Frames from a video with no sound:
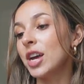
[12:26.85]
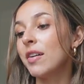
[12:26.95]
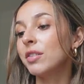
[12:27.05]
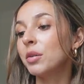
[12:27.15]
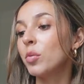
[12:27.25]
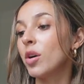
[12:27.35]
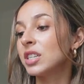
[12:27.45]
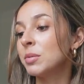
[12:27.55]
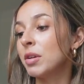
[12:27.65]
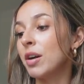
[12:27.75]
Everyone
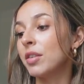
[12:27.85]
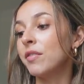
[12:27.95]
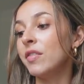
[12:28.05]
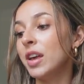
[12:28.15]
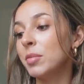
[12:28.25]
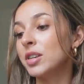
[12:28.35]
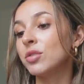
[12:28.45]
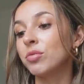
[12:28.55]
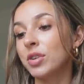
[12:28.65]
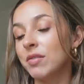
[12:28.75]
wants to be around the
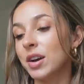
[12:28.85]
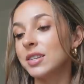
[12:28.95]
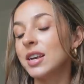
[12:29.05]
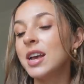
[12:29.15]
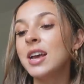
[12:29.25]
famous Rivas.